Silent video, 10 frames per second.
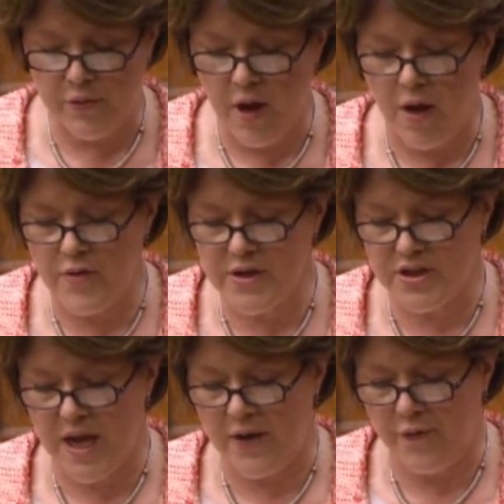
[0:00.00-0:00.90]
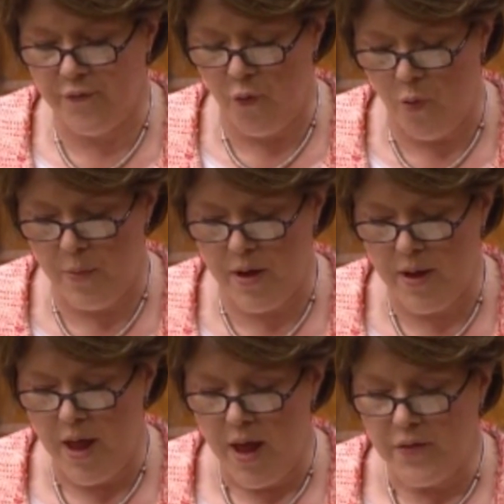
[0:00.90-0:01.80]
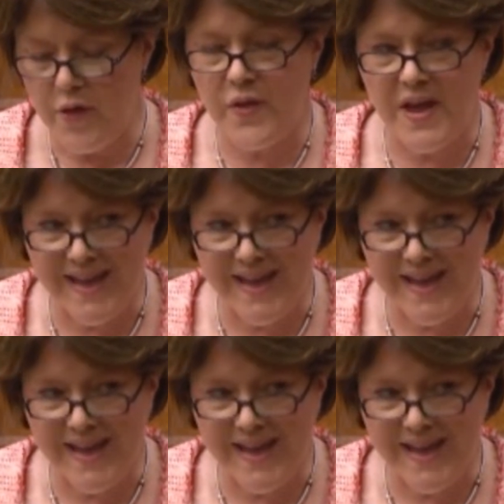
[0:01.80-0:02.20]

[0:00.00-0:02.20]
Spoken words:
current and former, that they